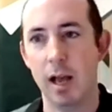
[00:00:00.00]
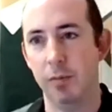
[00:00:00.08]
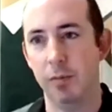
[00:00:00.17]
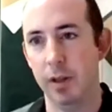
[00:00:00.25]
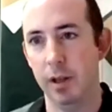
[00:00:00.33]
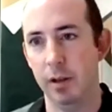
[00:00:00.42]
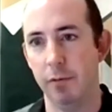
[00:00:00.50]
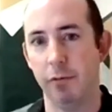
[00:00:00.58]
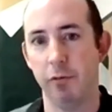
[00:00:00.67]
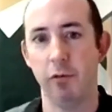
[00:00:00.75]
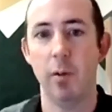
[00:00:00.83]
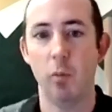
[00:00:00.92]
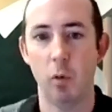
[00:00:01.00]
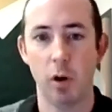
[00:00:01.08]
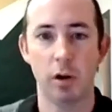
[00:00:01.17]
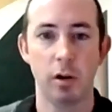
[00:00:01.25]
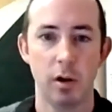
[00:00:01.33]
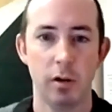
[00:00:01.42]
out the
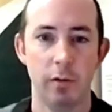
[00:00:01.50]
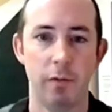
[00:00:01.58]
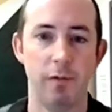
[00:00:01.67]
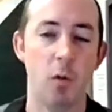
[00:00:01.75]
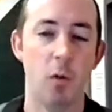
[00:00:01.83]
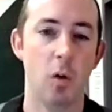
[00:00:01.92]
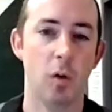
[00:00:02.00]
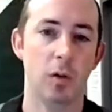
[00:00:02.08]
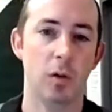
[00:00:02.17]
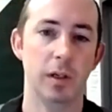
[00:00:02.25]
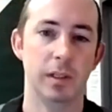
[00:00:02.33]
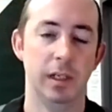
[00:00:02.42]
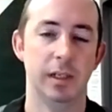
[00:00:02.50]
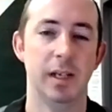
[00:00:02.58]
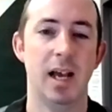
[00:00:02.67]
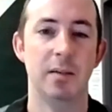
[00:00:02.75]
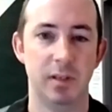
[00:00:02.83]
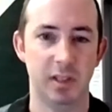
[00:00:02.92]
framework for this
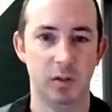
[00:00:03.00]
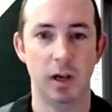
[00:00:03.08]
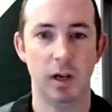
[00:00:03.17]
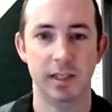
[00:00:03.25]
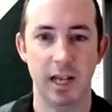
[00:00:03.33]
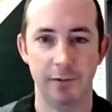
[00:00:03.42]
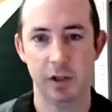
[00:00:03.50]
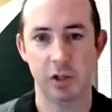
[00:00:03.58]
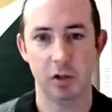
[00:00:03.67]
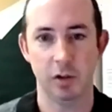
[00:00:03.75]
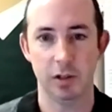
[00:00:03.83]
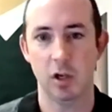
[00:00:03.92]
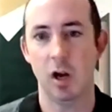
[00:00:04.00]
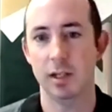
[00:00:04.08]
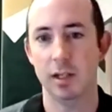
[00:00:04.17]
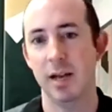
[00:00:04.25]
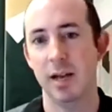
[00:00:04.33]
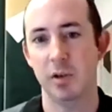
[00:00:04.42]
in-time system-wide safety assurance
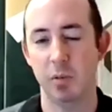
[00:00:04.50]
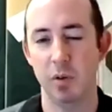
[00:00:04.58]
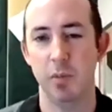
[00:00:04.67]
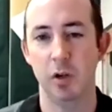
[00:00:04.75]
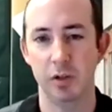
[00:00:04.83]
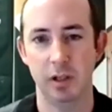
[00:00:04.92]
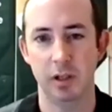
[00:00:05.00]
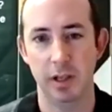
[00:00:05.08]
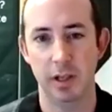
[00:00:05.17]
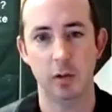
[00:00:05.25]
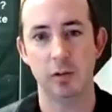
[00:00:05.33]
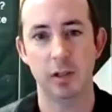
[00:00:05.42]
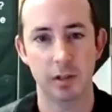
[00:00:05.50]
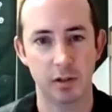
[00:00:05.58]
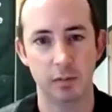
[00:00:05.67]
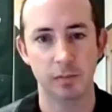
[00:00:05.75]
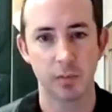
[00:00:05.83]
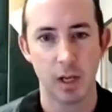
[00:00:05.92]
concept to be built into the
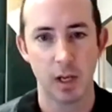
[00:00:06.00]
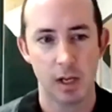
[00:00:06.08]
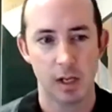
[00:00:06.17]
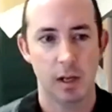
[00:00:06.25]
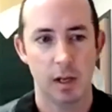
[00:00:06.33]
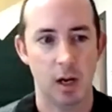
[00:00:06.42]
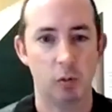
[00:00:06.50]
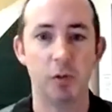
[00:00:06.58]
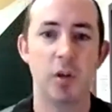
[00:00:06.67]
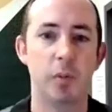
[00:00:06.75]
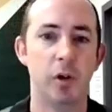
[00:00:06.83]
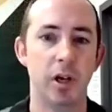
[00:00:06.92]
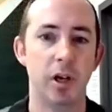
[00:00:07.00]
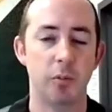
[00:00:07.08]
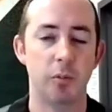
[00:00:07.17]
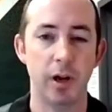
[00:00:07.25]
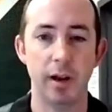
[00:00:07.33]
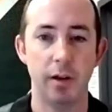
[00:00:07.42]
ecosystem, with the ability to
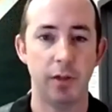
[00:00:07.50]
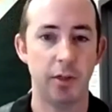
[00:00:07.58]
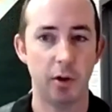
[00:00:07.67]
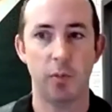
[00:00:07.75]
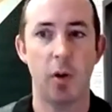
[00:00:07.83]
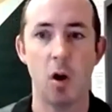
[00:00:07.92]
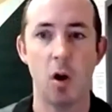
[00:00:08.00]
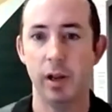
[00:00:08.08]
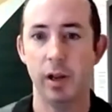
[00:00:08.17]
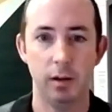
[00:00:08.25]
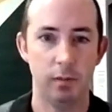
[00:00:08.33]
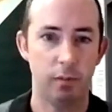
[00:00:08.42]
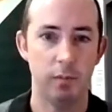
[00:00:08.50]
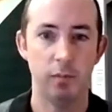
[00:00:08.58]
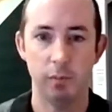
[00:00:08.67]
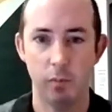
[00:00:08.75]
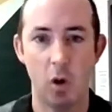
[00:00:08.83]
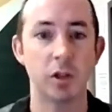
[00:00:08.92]
bring in third-party
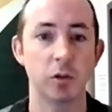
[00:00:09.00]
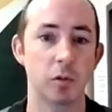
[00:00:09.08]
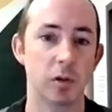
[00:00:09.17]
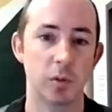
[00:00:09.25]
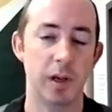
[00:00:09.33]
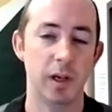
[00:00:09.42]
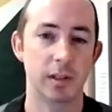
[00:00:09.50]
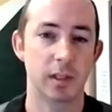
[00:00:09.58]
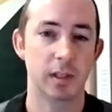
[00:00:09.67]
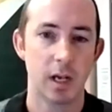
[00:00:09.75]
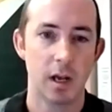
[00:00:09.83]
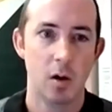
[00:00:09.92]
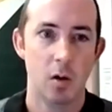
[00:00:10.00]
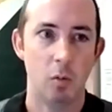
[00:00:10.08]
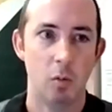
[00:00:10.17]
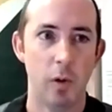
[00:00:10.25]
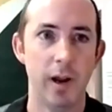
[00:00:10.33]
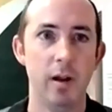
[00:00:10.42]
modules, because
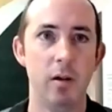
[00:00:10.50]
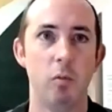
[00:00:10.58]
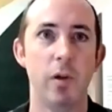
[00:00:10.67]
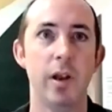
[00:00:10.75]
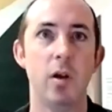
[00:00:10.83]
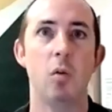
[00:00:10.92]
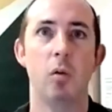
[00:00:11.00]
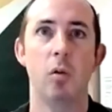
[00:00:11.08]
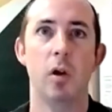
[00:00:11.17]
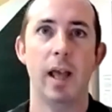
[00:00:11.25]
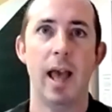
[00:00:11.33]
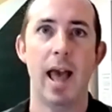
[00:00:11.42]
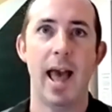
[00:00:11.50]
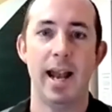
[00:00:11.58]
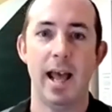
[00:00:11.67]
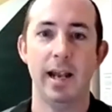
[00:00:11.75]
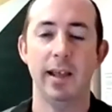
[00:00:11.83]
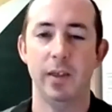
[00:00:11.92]
we don't look
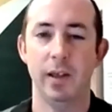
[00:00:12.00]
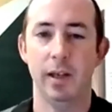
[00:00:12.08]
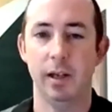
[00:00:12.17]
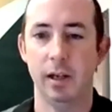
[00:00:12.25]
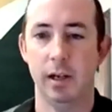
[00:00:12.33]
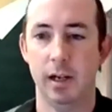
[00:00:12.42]
at anything,